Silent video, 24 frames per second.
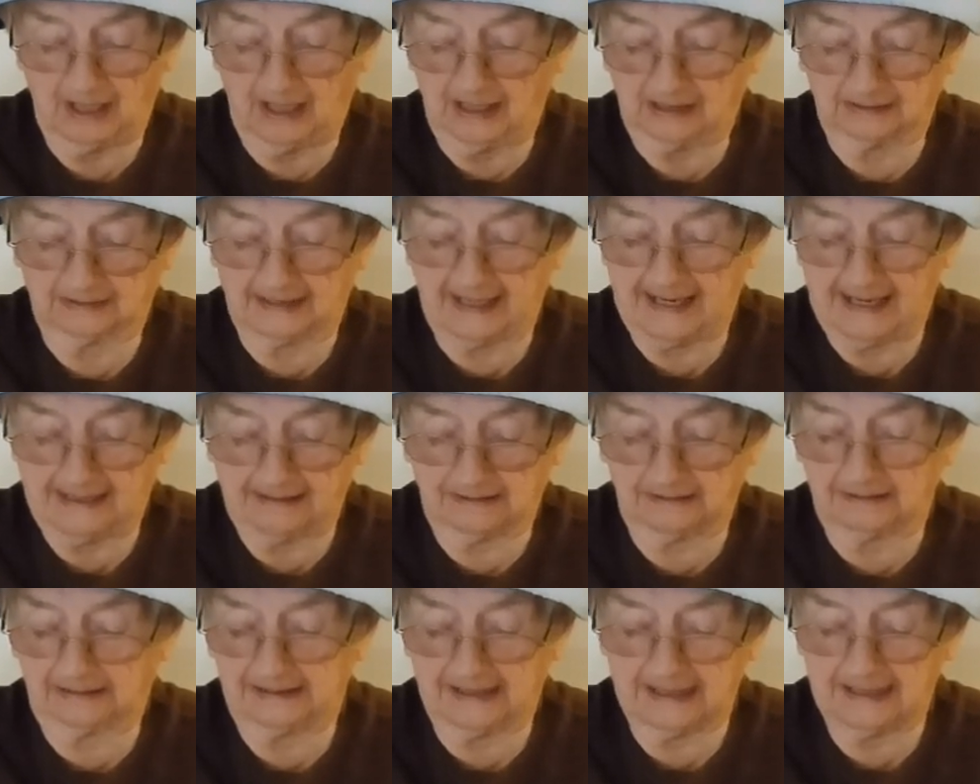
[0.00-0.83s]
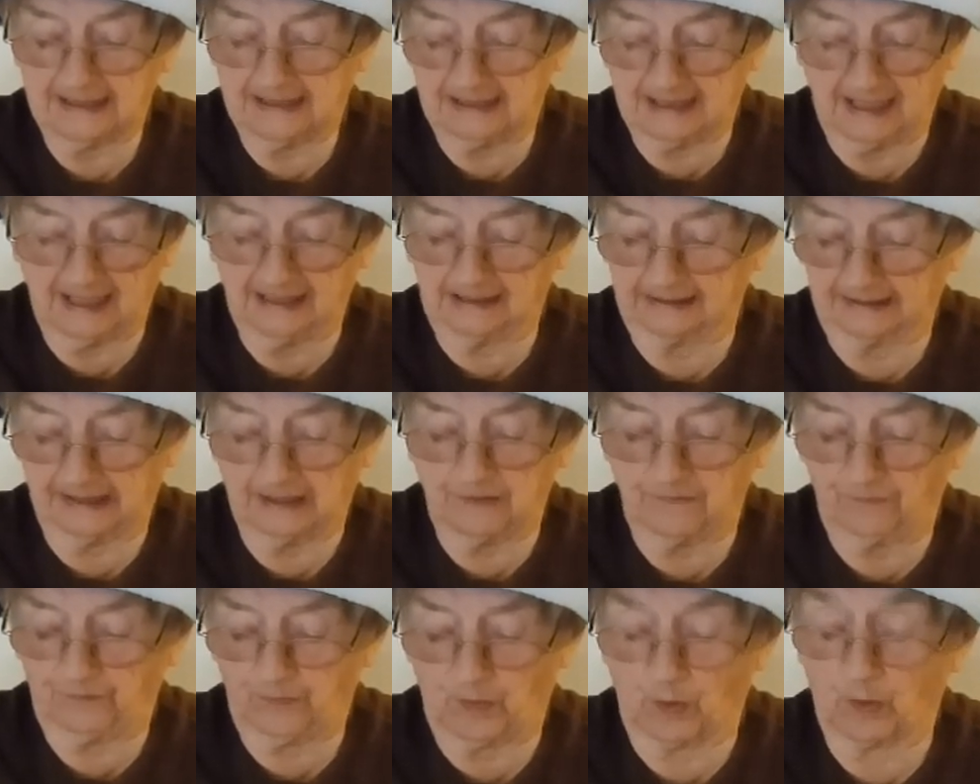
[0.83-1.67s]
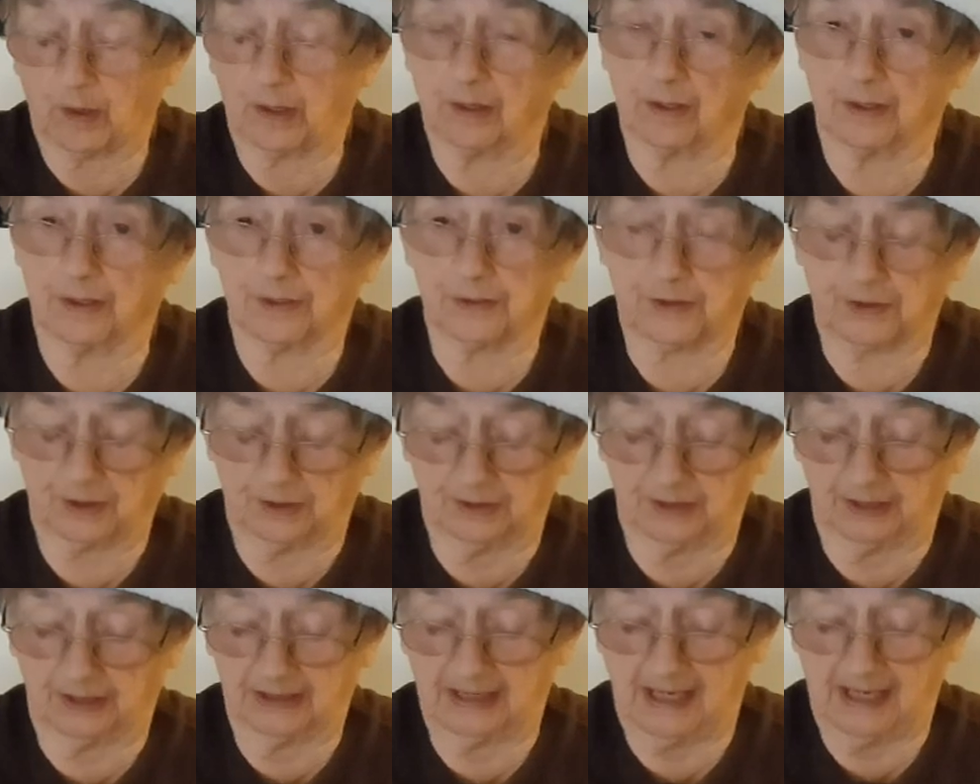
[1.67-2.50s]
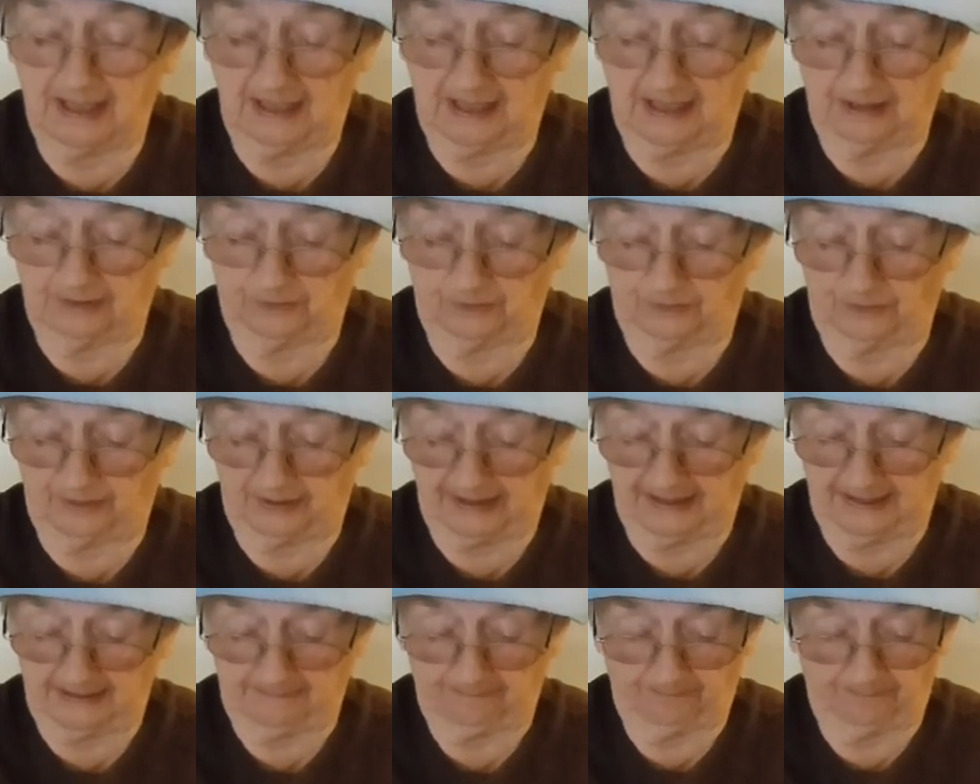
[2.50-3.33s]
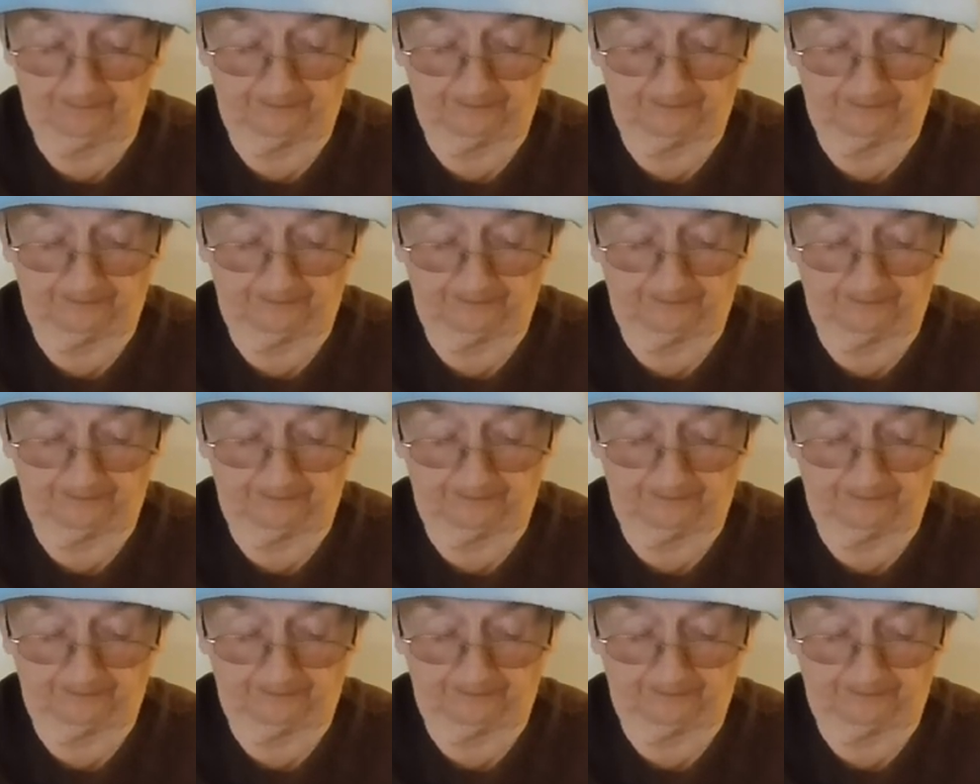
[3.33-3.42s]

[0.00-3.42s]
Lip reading: loudly yelling for her son Henry.